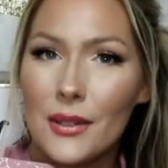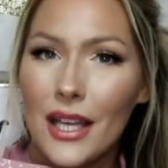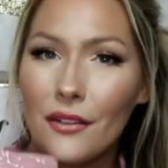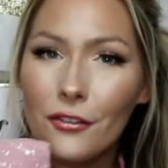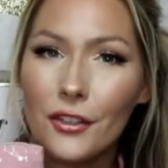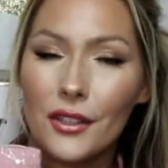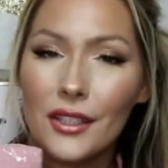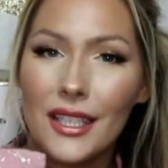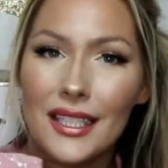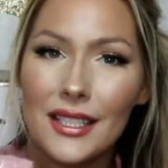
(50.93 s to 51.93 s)
without
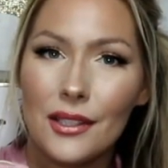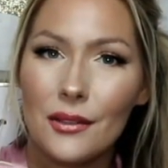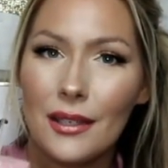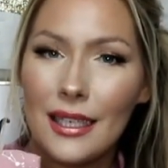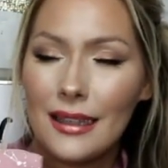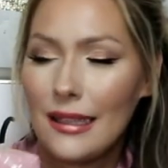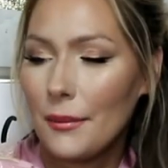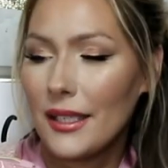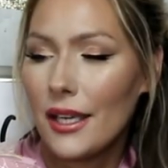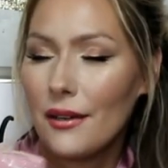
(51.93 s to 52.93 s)
further ado, let
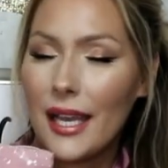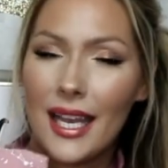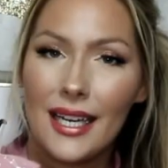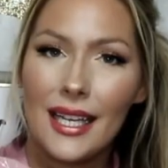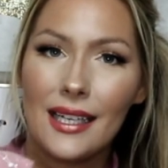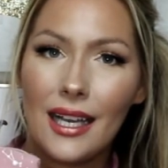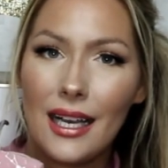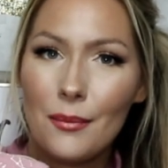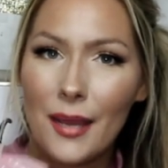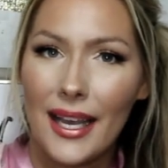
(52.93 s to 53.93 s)
me go ahead and
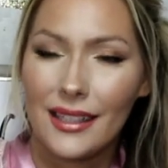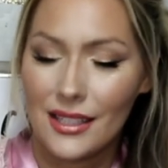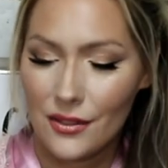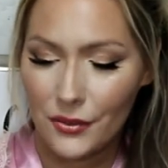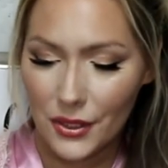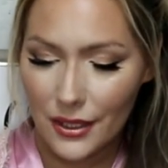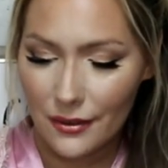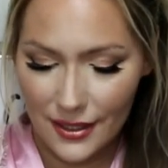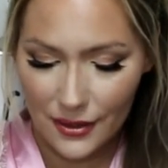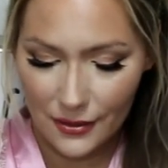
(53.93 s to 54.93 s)
unbag this for you
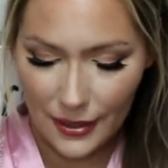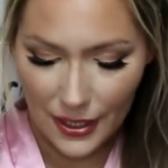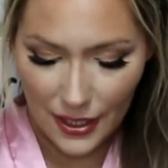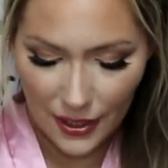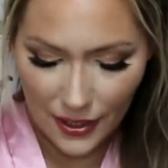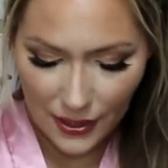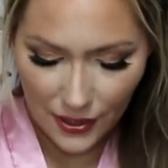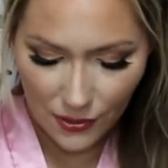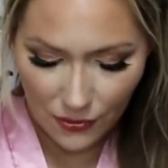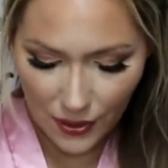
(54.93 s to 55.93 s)
so
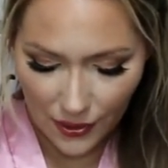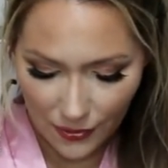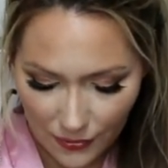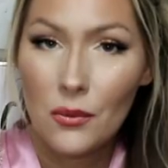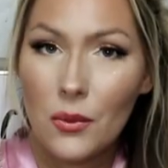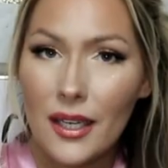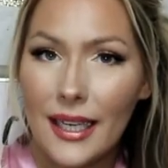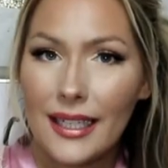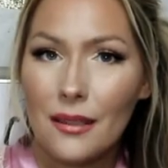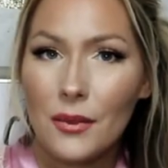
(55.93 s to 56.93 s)
you know what
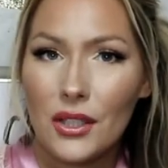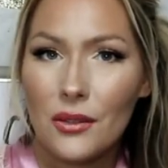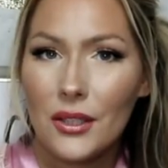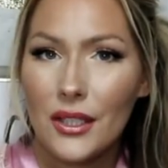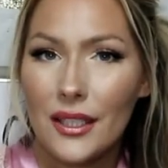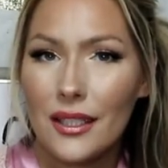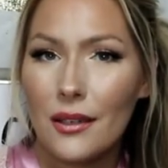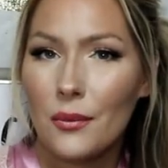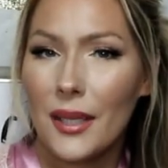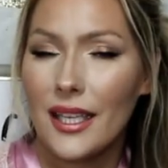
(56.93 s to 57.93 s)
item you could
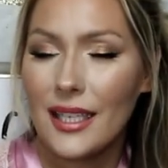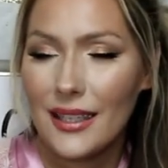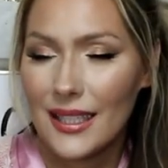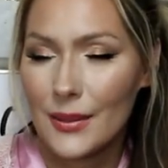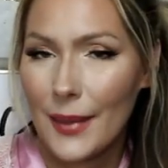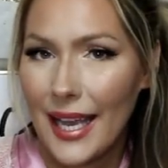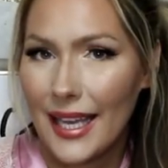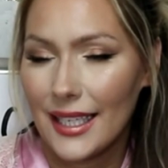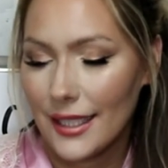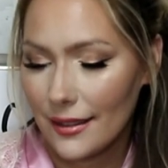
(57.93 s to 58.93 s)
win in this
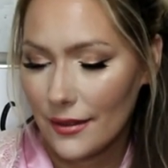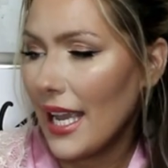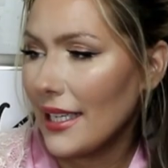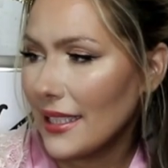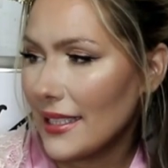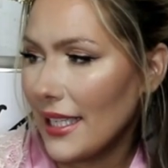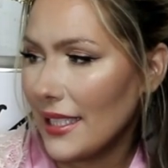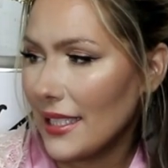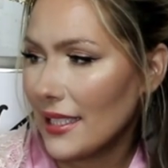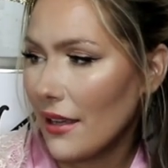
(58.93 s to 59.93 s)
bag. And it
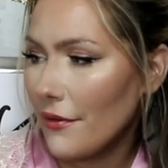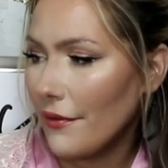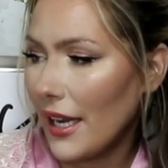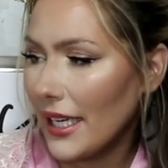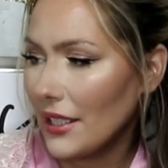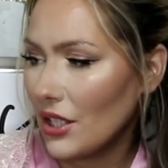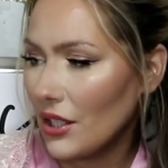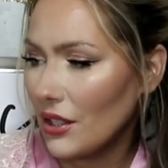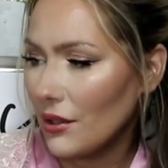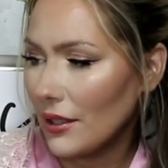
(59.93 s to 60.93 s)
says, find
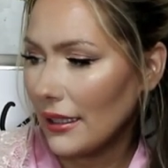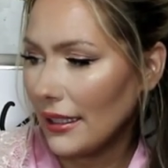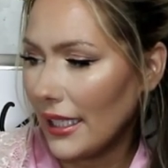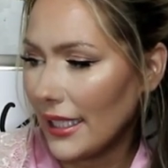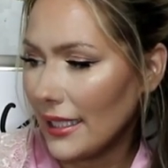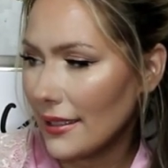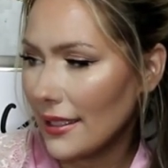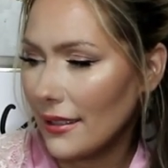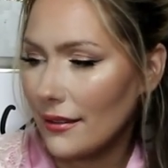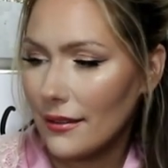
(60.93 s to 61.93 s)
your light.
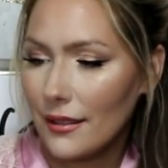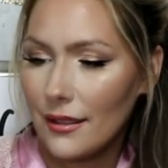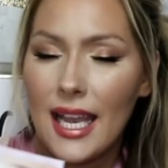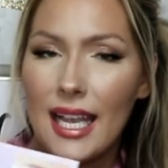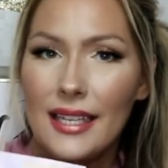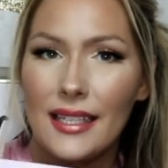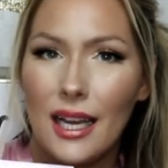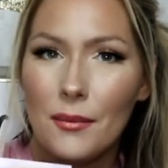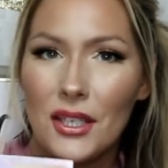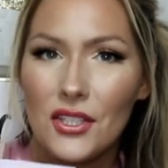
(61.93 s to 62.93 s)
And
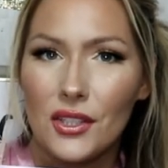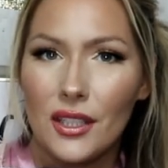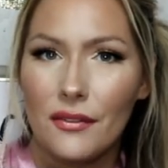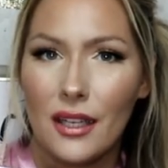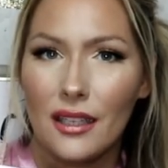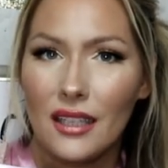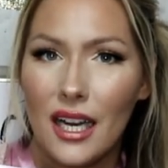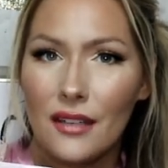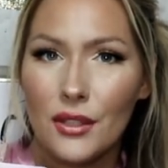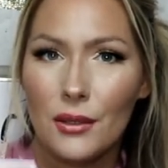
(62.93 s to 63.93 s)
I'm not sure if a lot of